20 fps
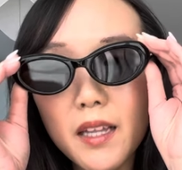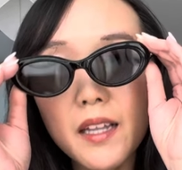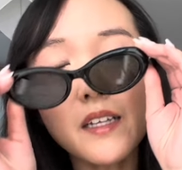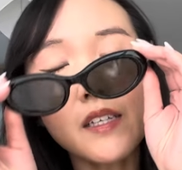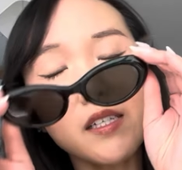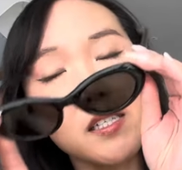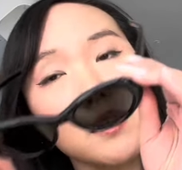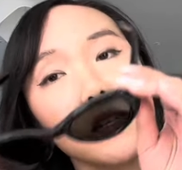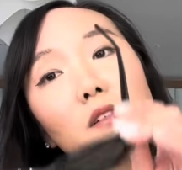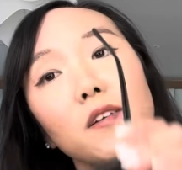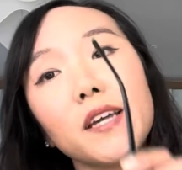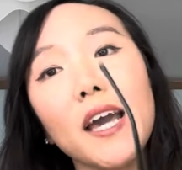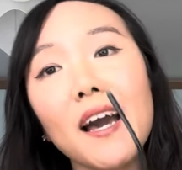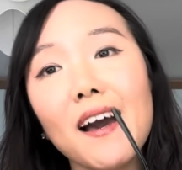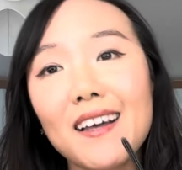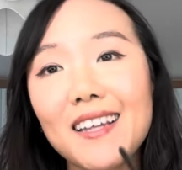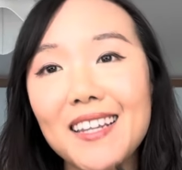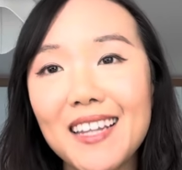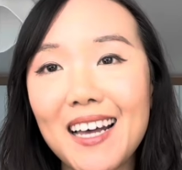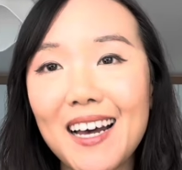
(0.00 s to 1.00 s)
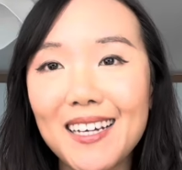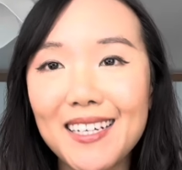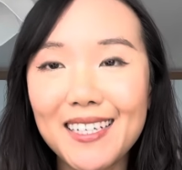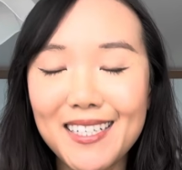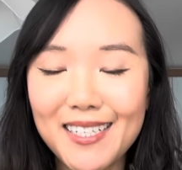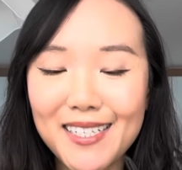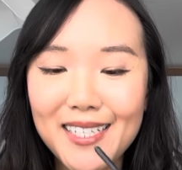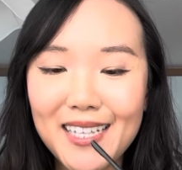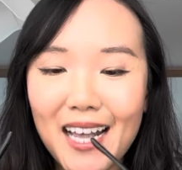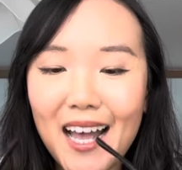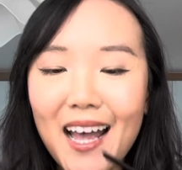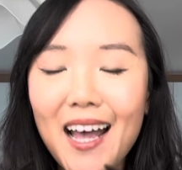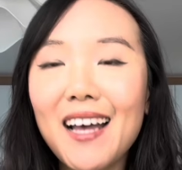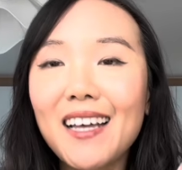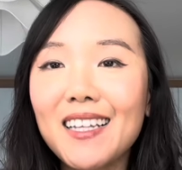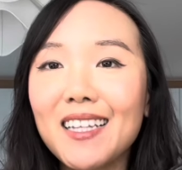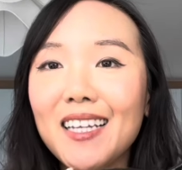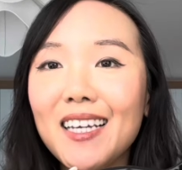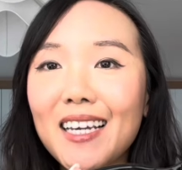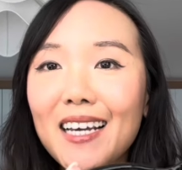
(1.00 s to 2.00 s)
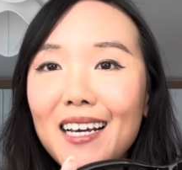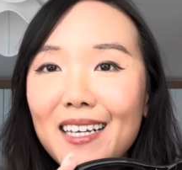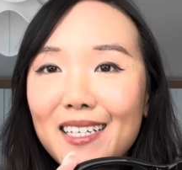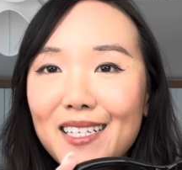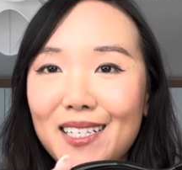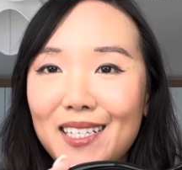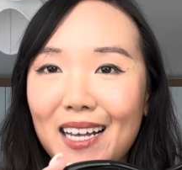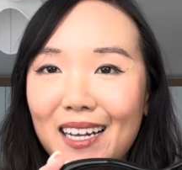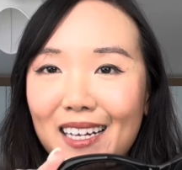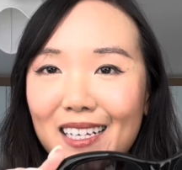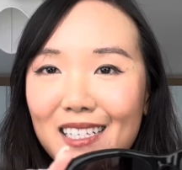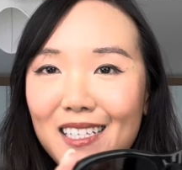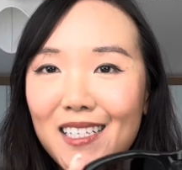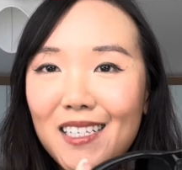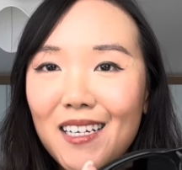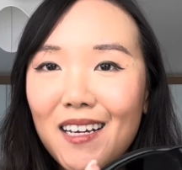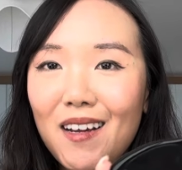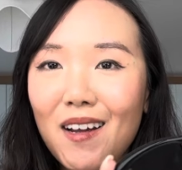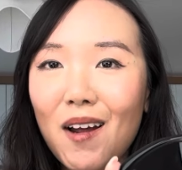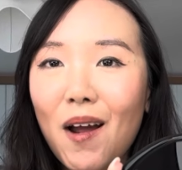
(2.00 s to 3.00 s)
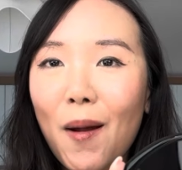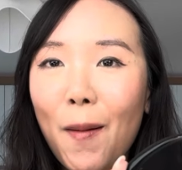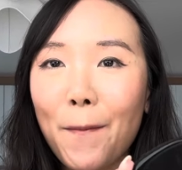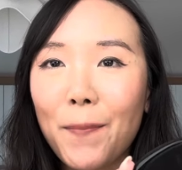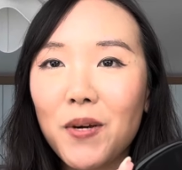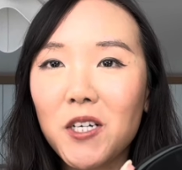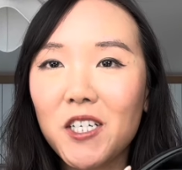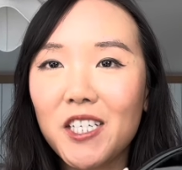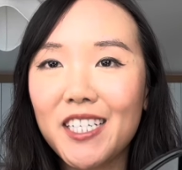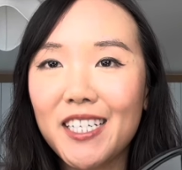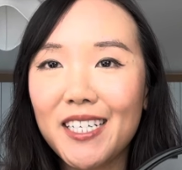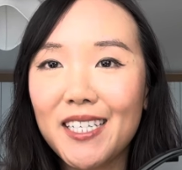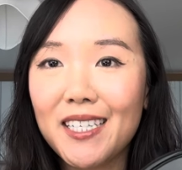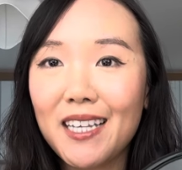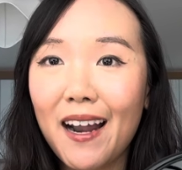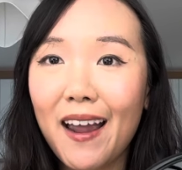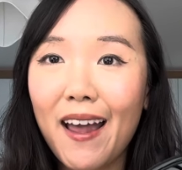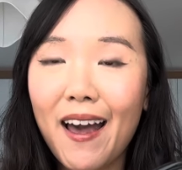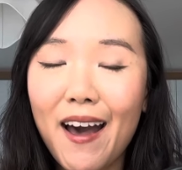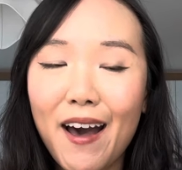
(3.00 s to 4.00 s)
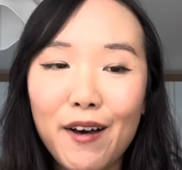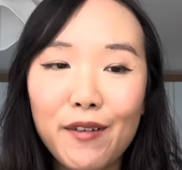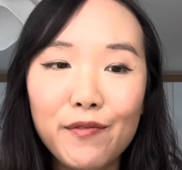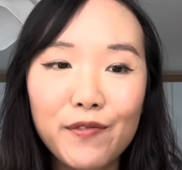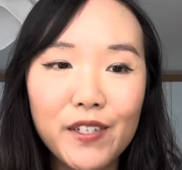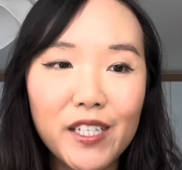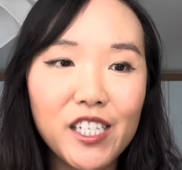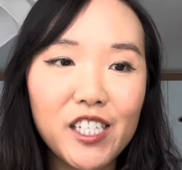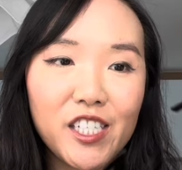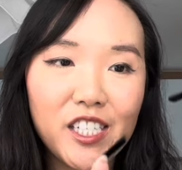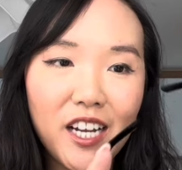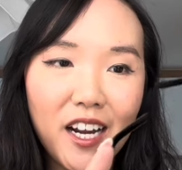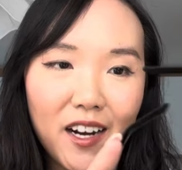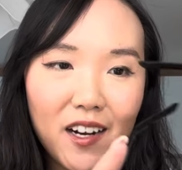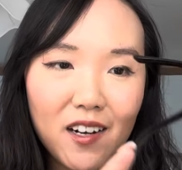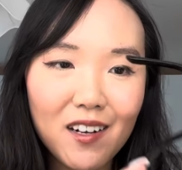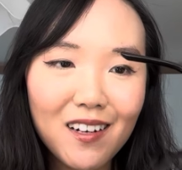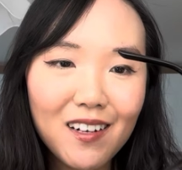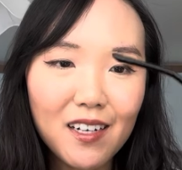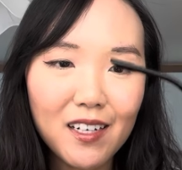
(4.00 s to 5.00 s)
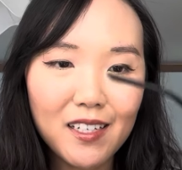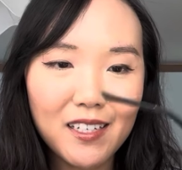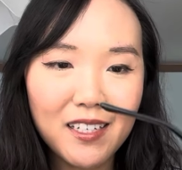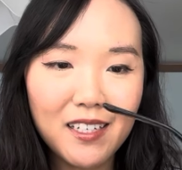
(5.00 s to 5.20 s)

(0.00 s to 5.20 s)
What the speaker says: So yeah, that is the second purchase that I have to share.